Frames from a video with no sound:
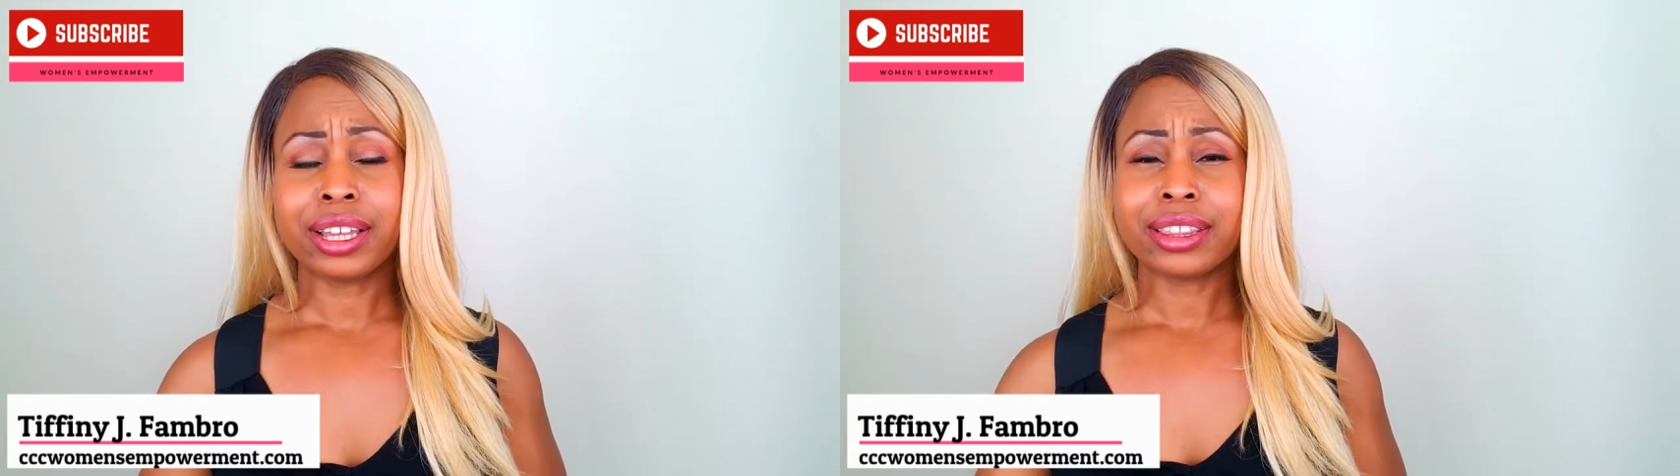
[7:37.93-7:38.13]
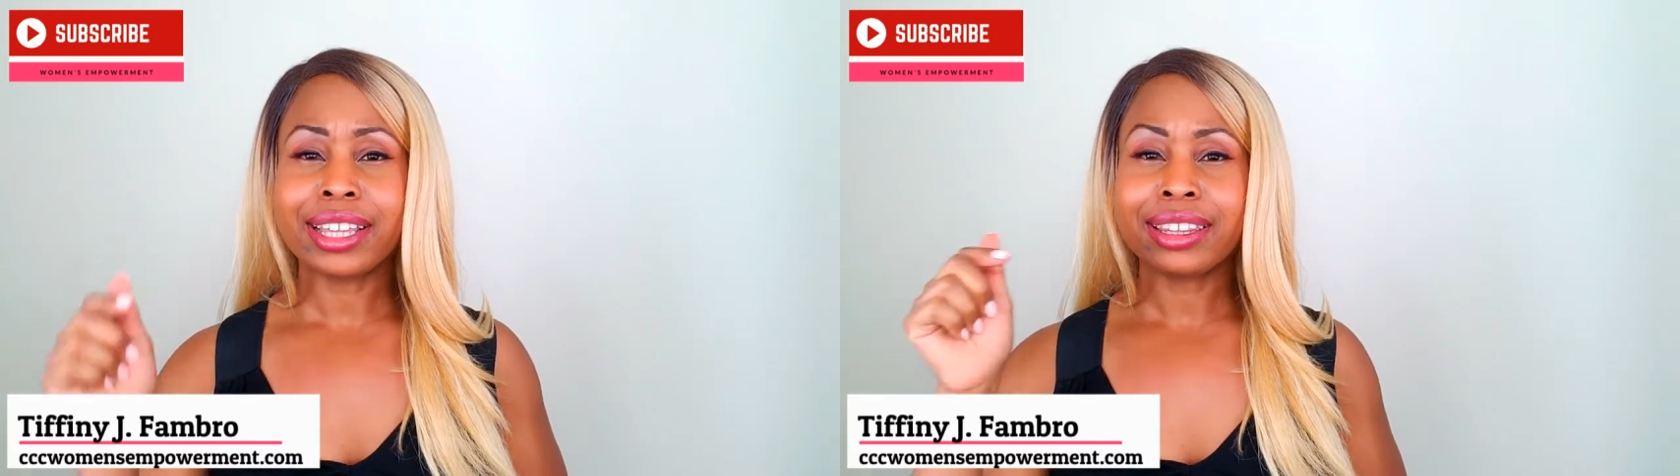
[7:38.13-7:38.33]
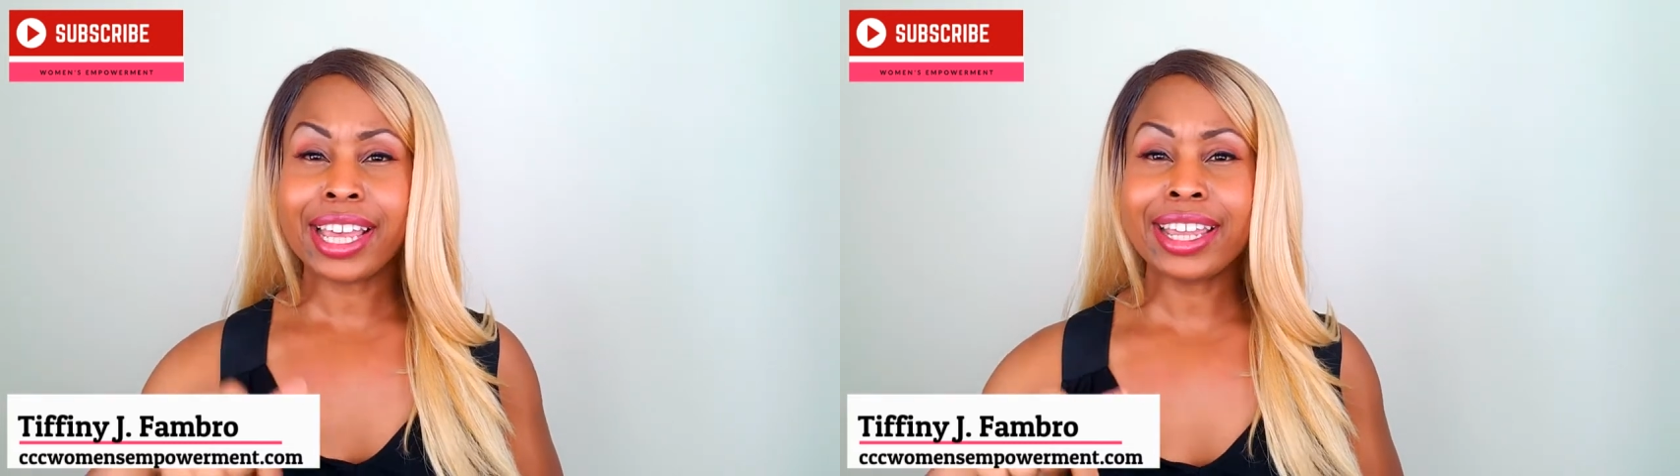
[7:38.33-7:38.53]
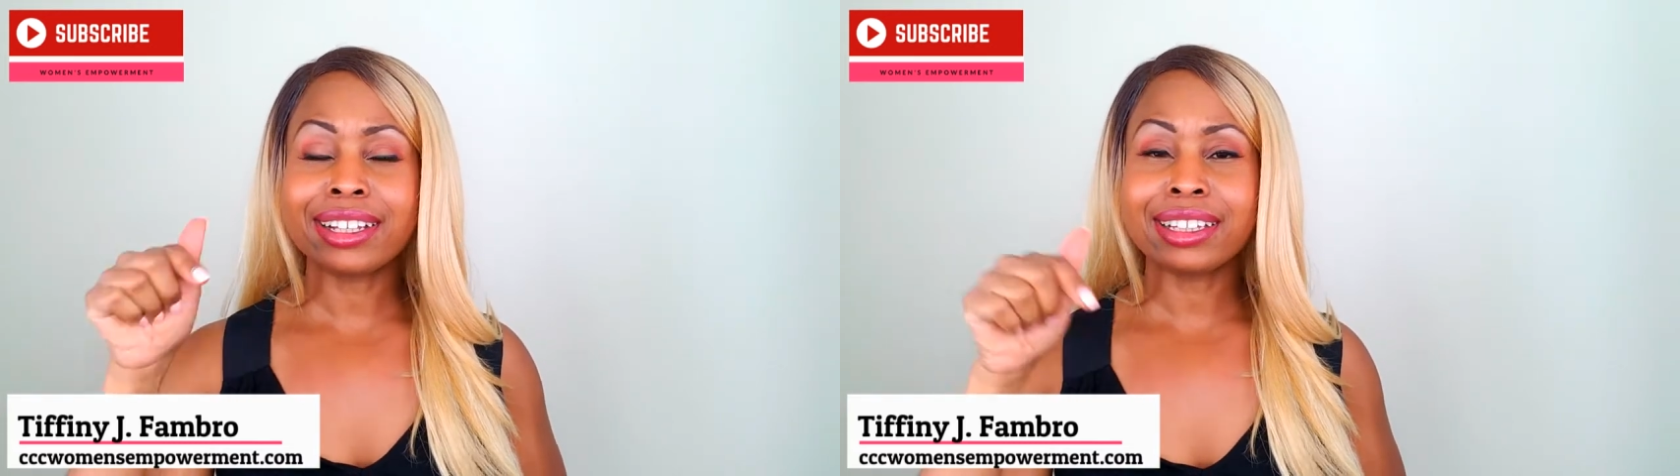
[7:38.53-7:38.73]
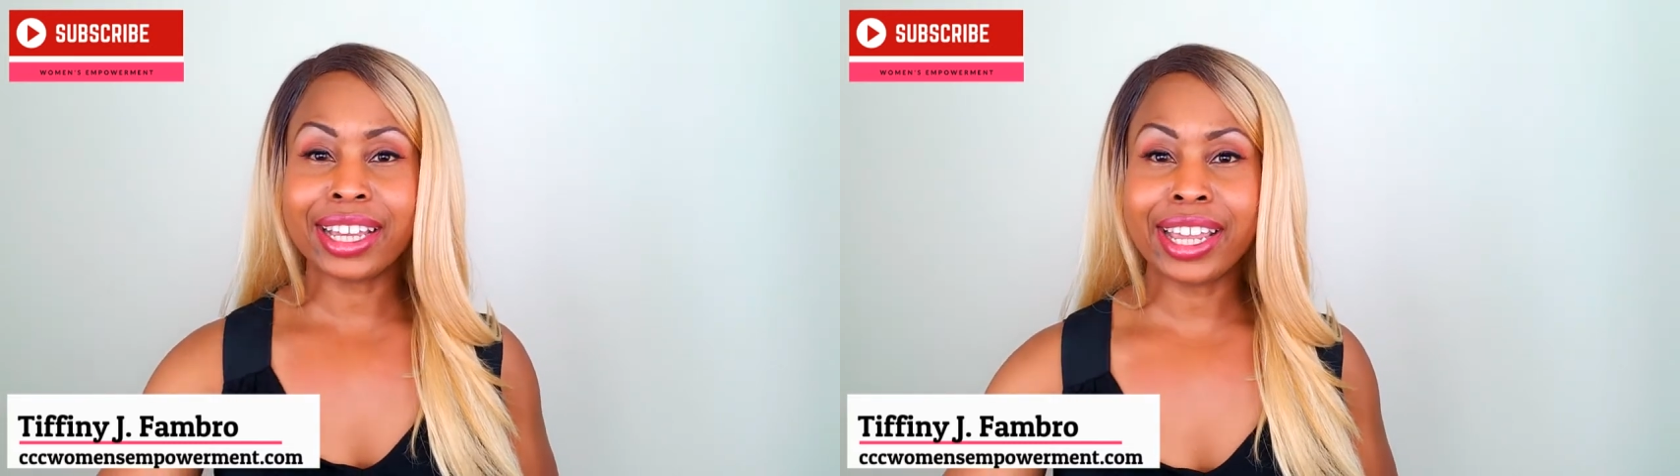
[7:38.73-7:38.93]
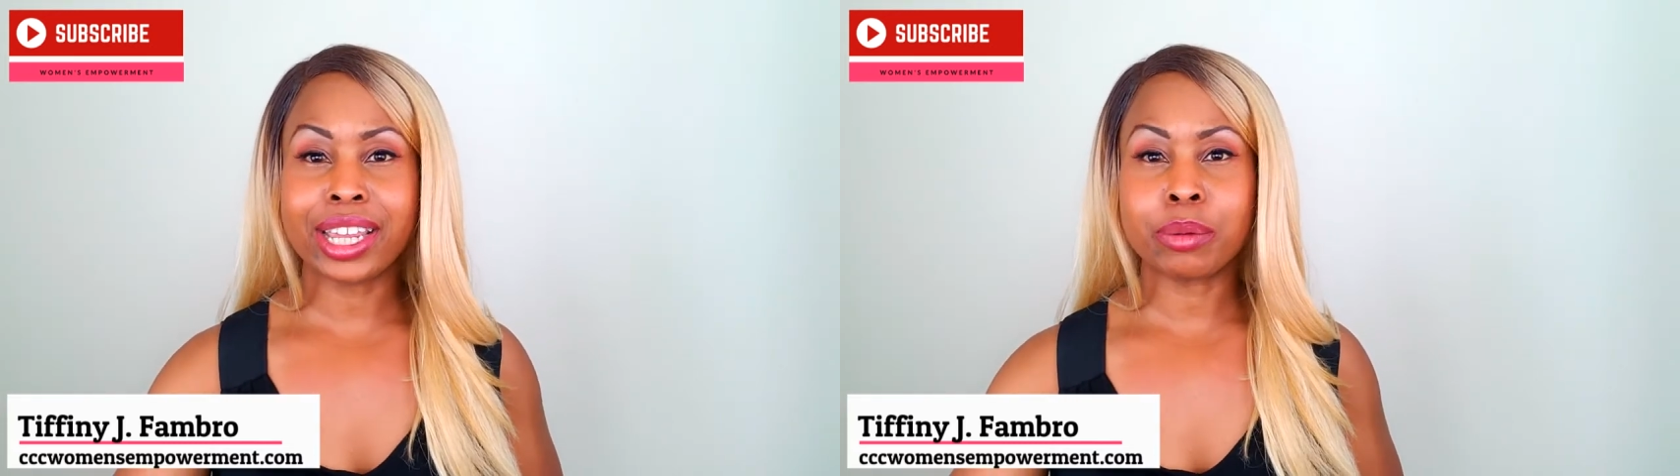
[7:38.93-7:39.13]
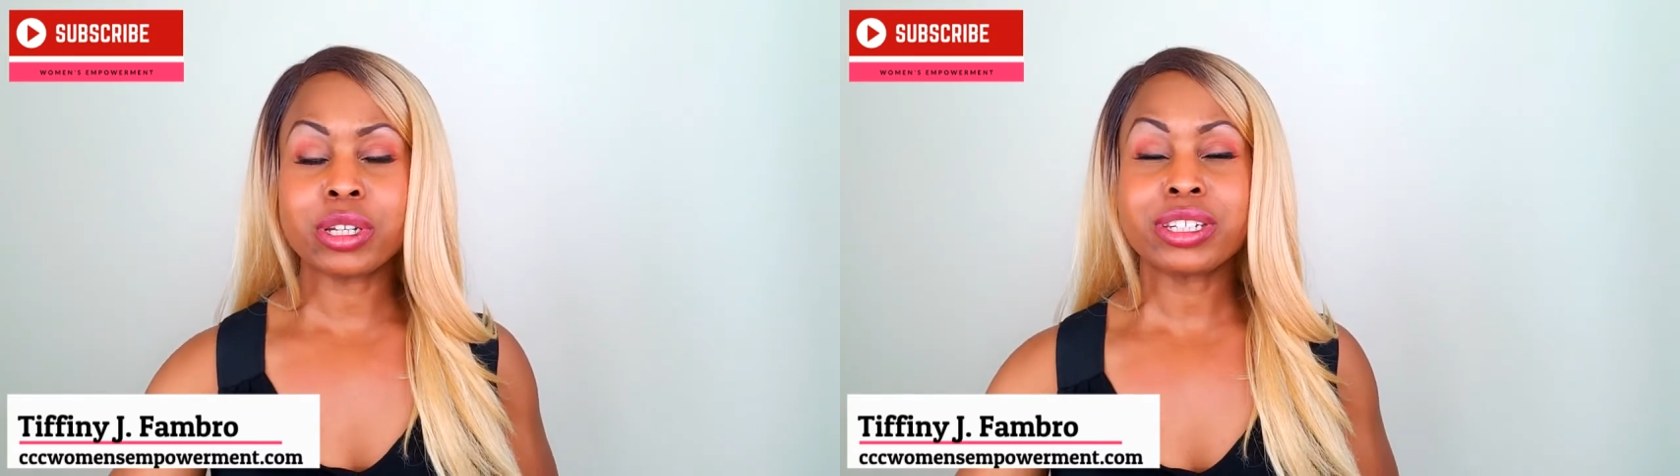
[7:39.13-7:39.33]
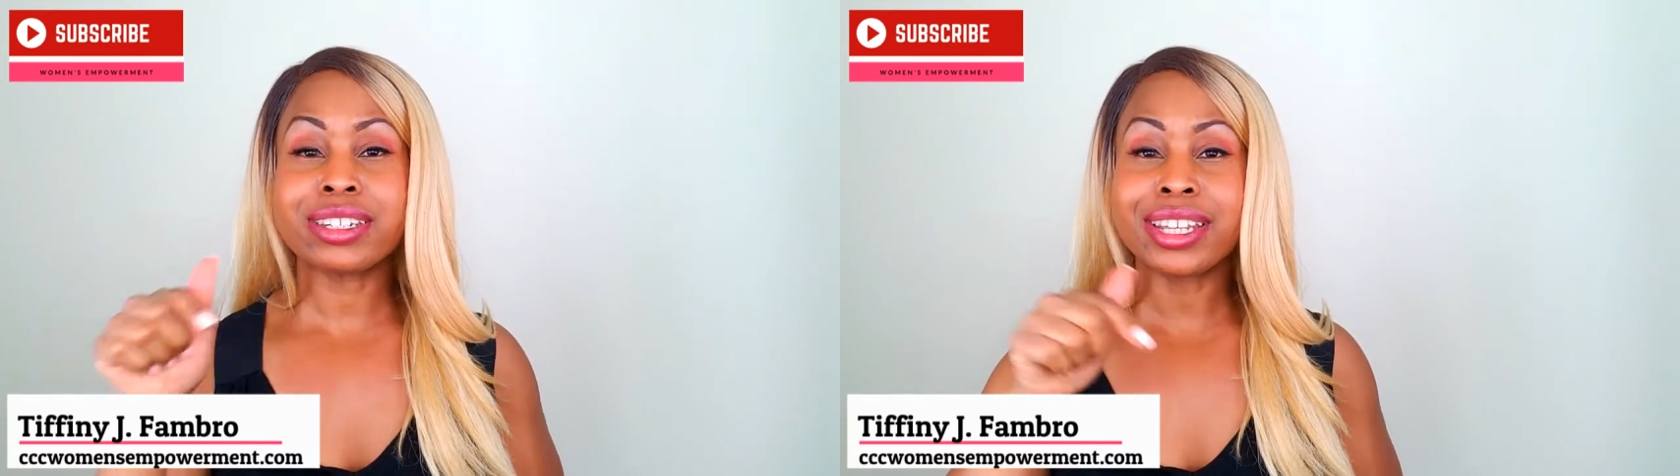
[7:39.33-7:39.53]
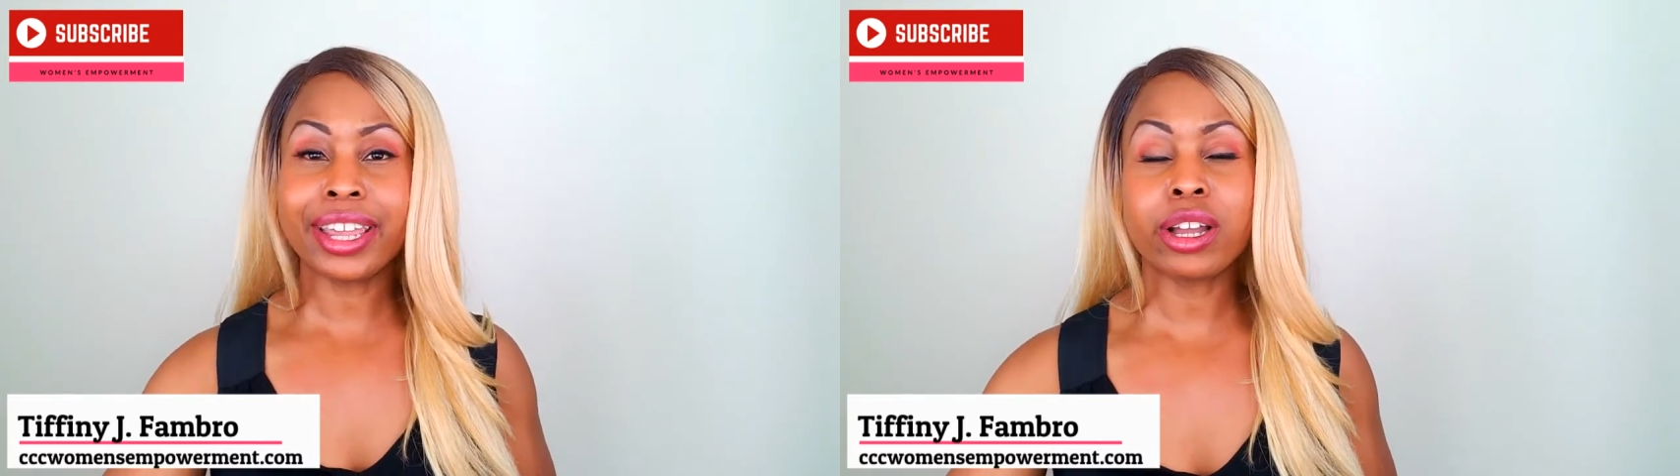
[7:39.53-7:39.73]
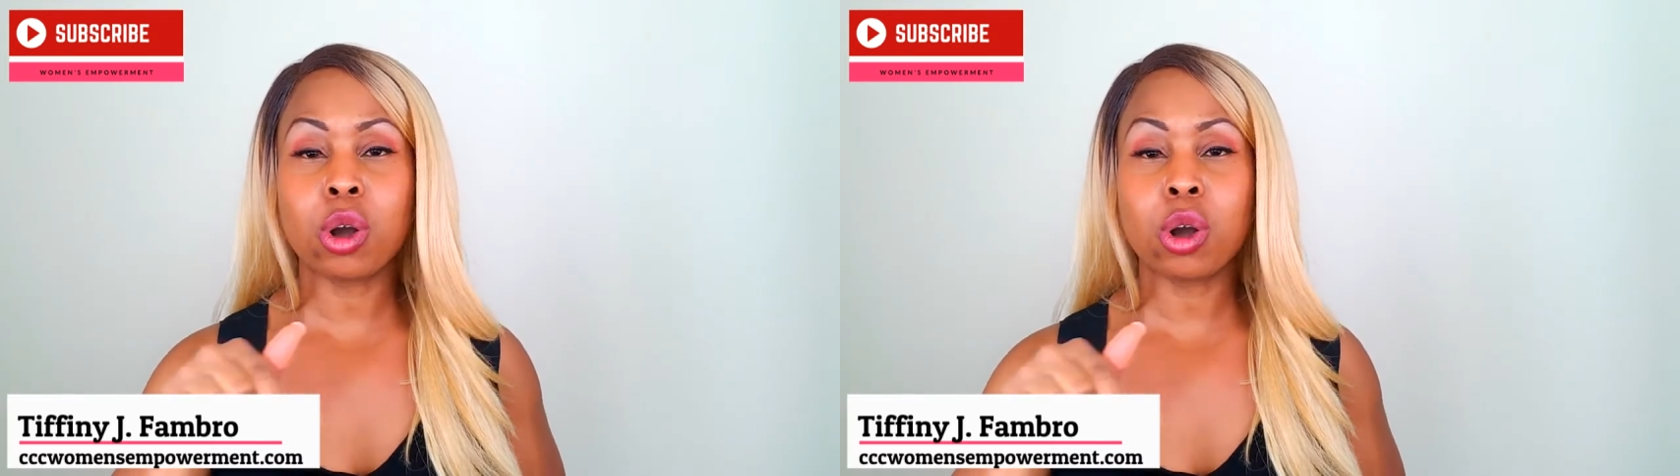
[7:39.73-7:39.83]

They lay claim and take